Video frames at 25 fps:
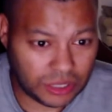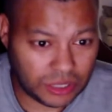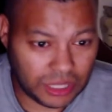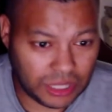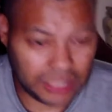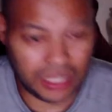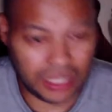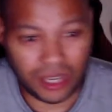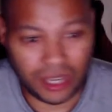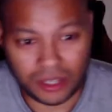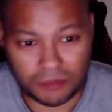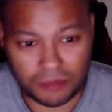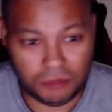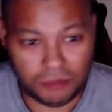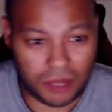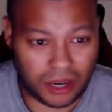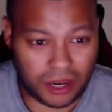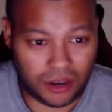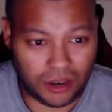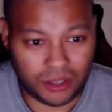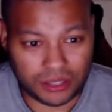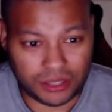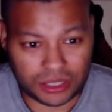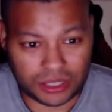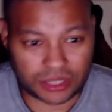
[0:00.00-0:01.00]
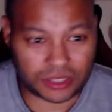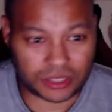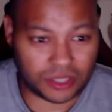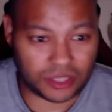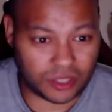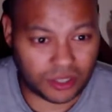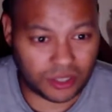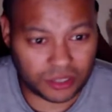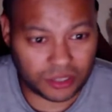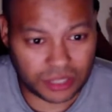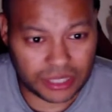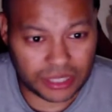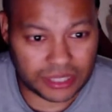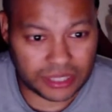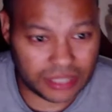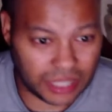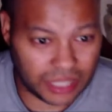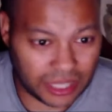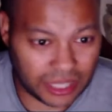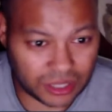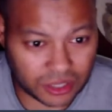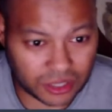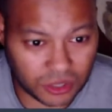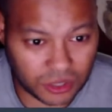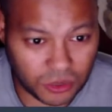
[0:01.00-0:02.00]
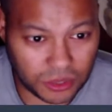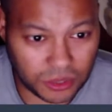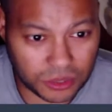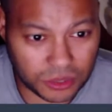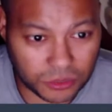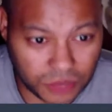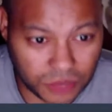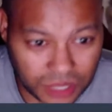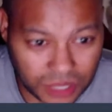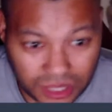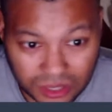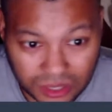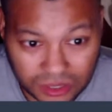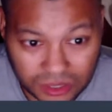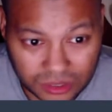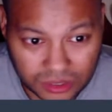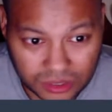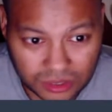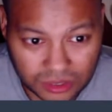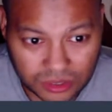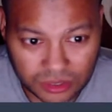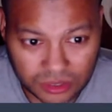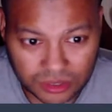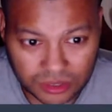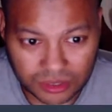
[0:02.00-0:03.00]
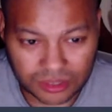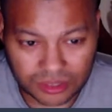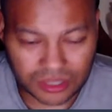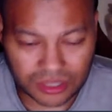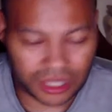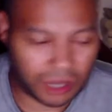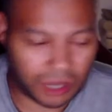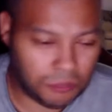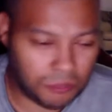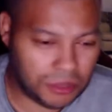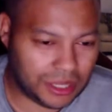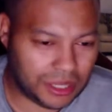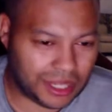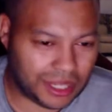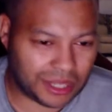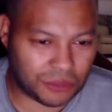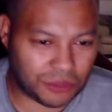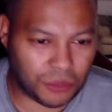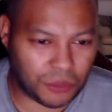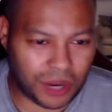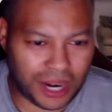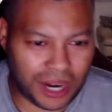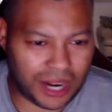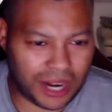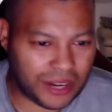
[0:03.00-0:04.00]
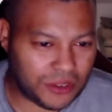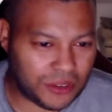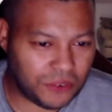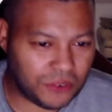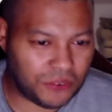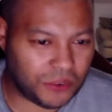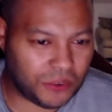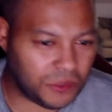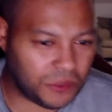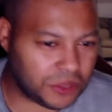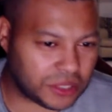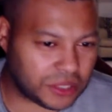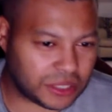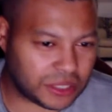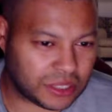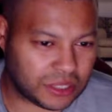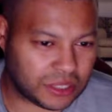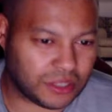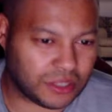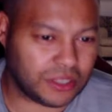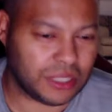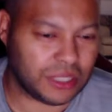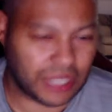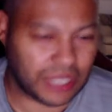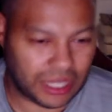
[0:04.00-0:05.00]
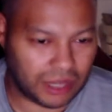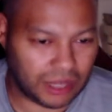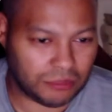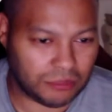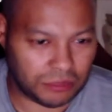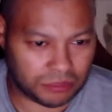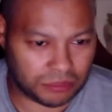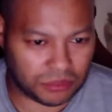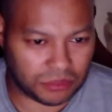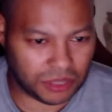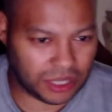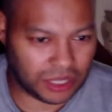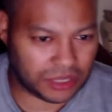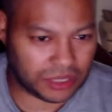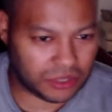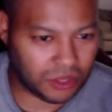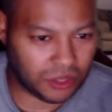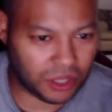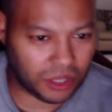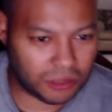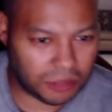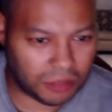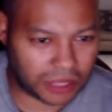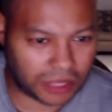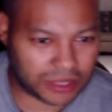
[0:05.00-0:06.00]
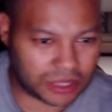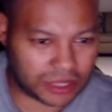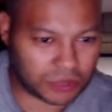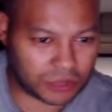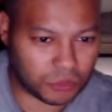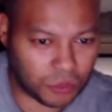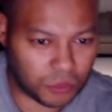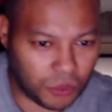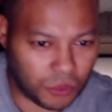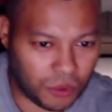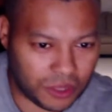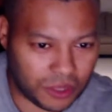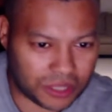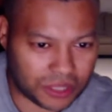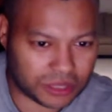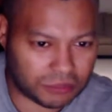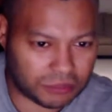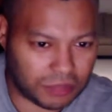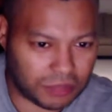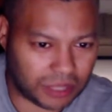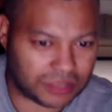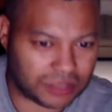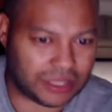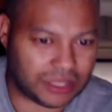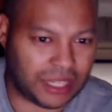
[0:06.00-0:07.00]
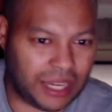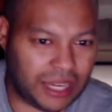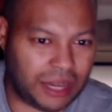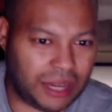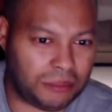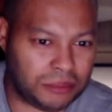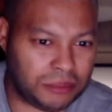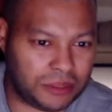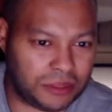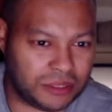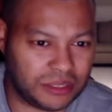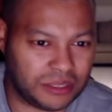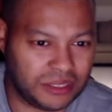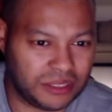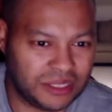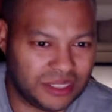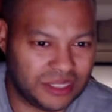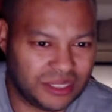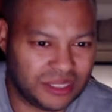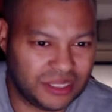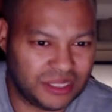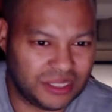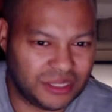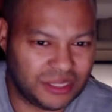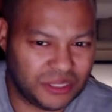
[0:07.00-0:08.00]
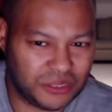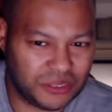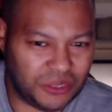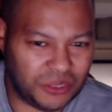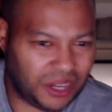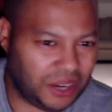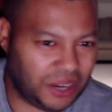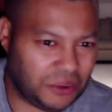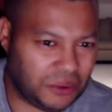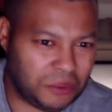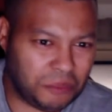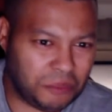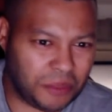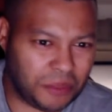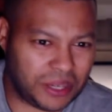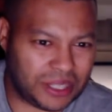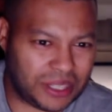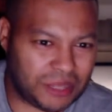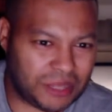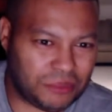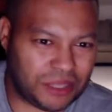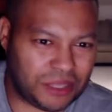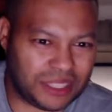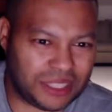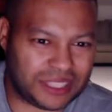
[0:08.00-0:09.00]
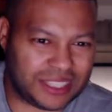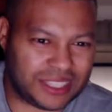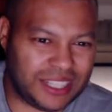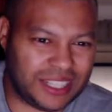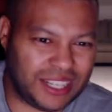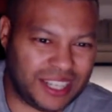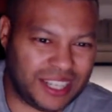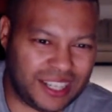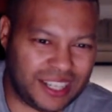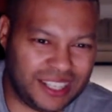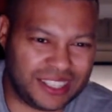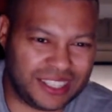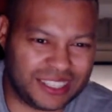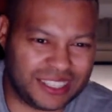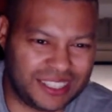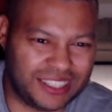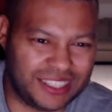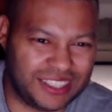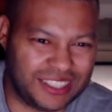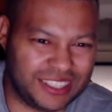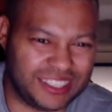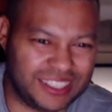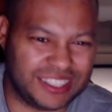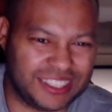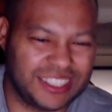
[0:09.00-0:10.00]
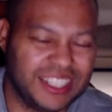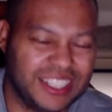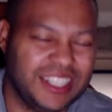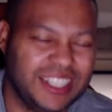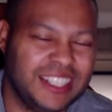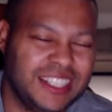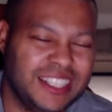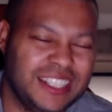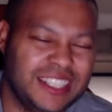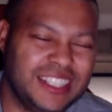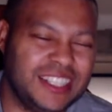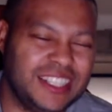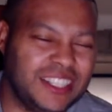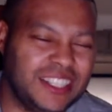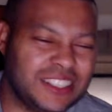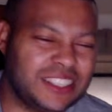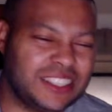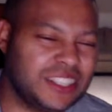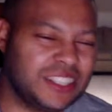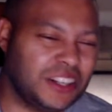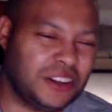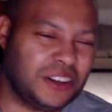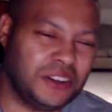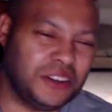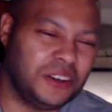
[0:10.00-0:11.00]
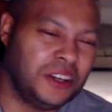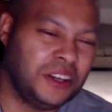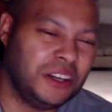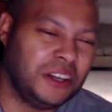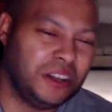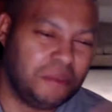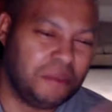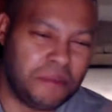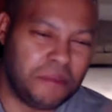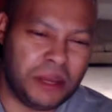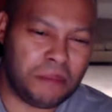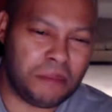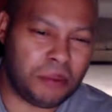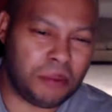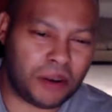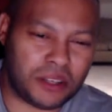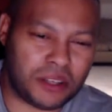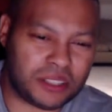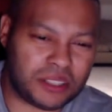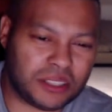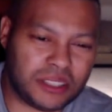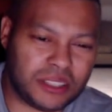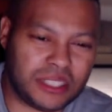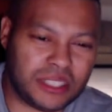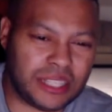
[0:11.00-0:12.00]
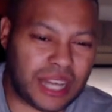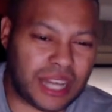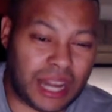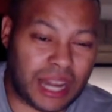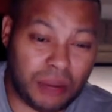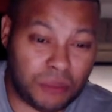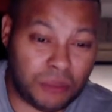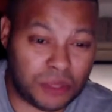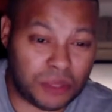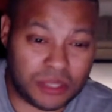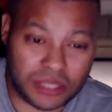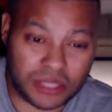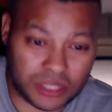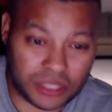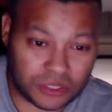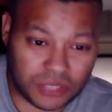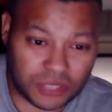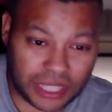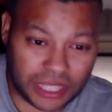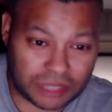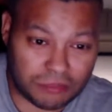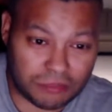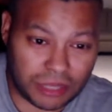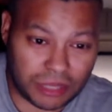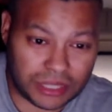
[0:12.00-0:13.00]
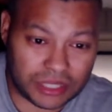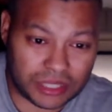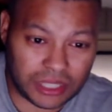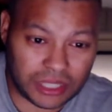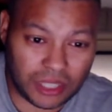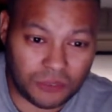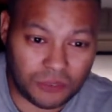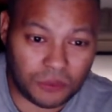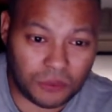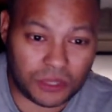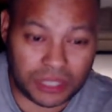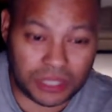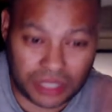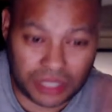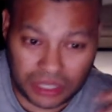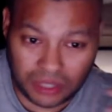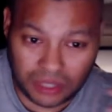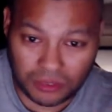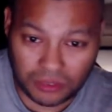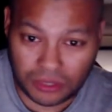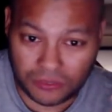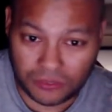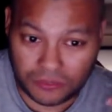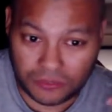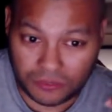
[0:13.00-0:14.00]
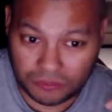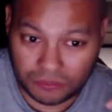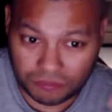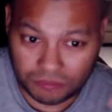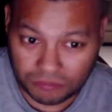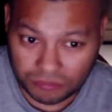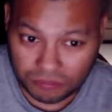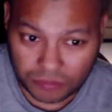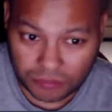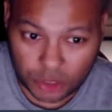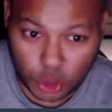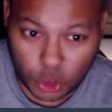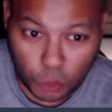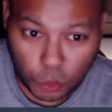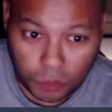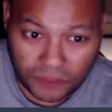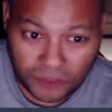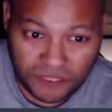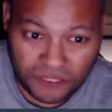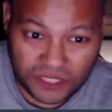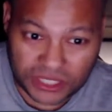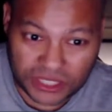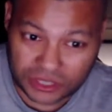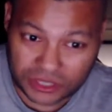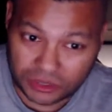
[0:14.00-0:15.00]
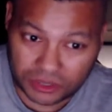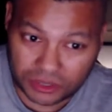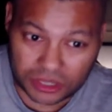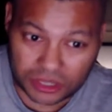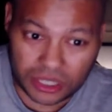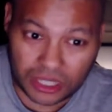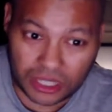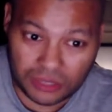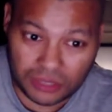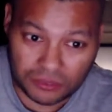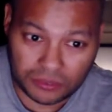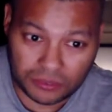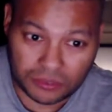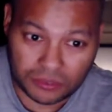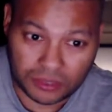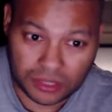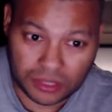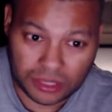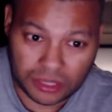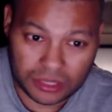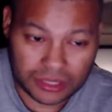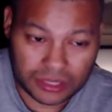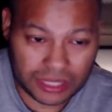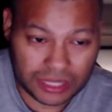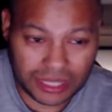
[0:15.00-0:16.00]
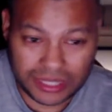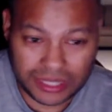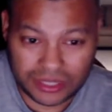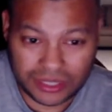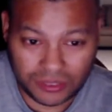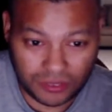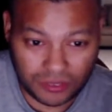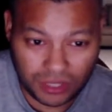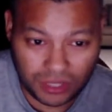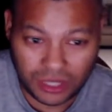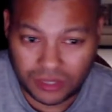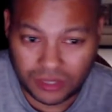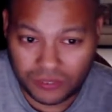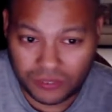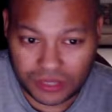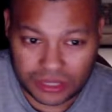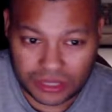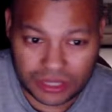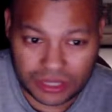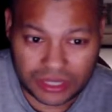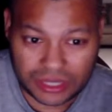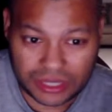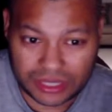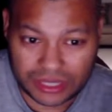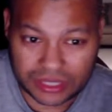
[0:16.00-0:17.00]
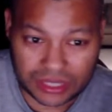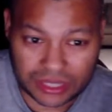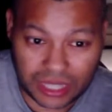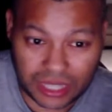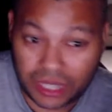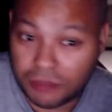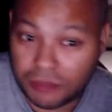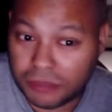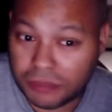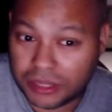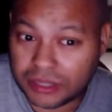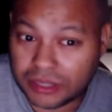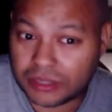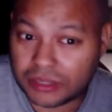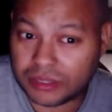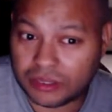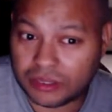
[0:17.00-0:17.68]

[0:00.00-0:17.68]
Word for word: and how the marriage is currently not going well, I'll be like, why are you focusing on that? I'm trying to talk about this war that's about to happen. Why are we bringing up other characters? You know, so me personally, I wouldn't distract myself with with superficial stuff that isn't relevant to the assignment.